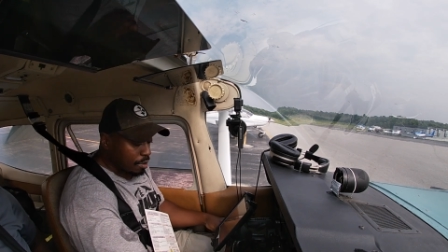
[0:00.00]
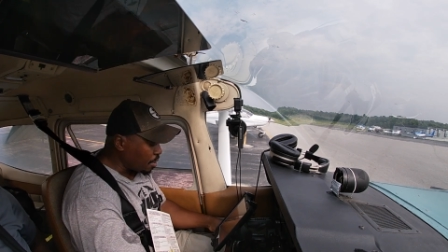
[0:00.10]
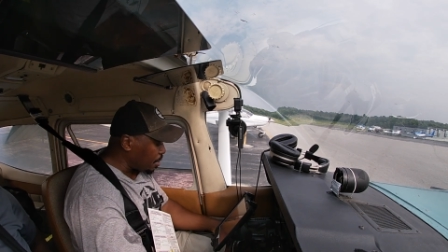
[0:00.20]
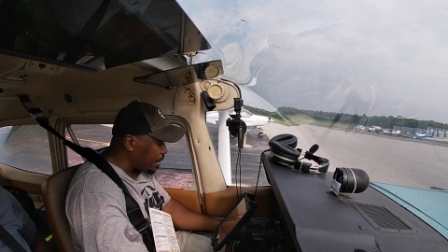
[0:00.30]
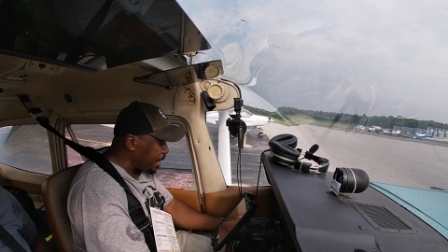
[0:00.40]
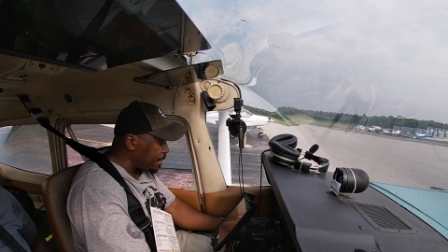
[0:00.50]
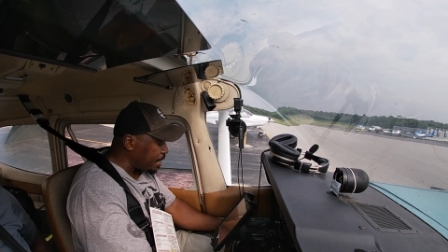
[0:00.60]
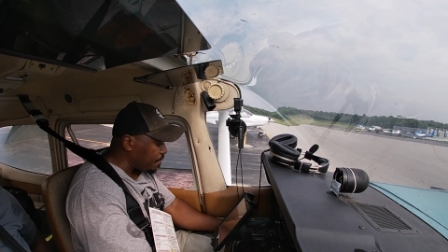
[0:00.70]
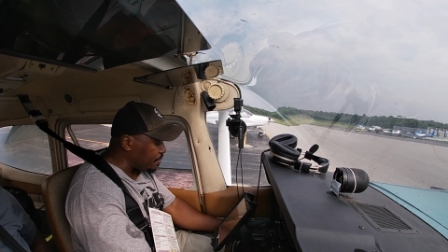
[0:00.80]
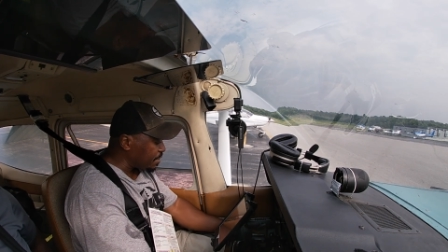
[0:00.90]
All right,
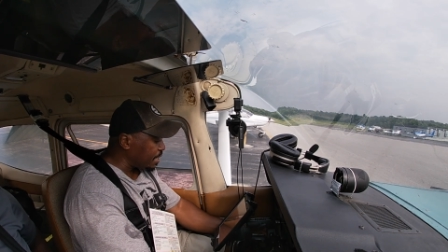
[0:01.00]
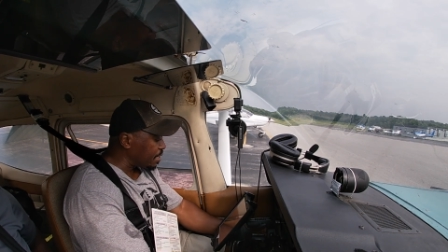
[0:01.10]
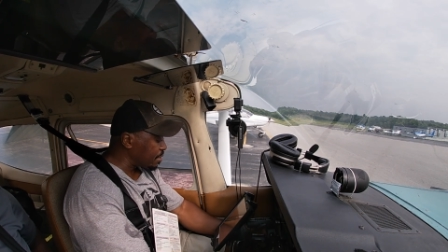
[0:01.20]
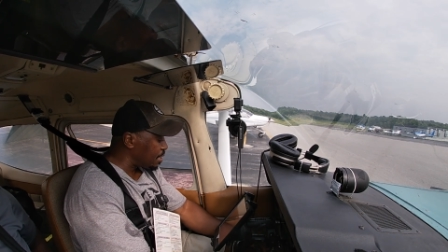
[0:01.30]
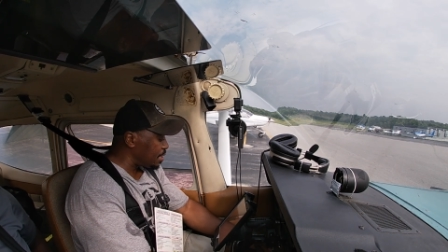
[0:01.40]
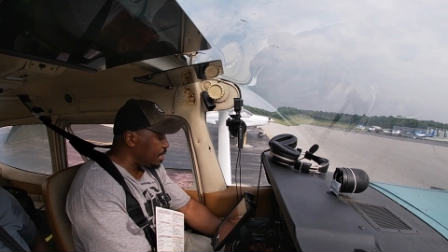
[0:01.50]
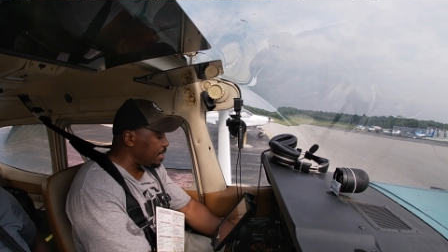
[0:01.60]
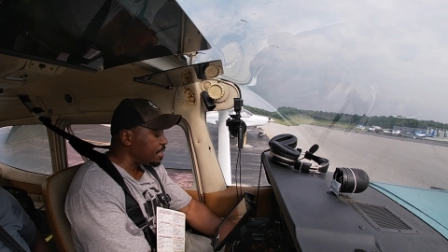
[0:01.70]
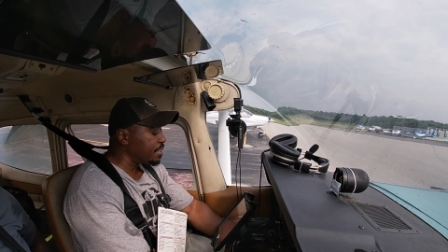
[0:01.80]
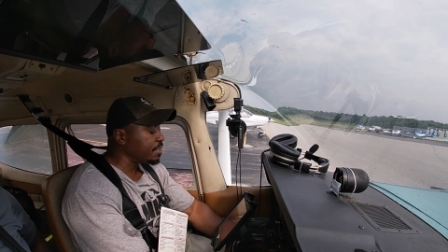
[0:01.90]
everything's
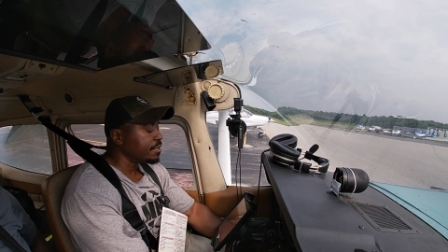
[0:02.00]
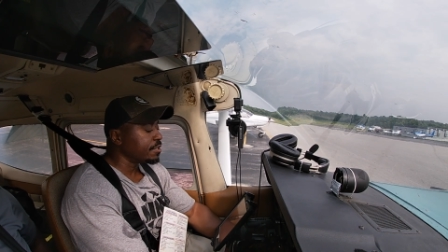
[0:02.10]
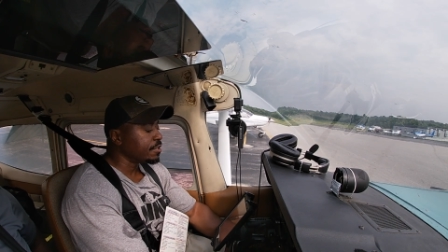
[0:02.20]
clear.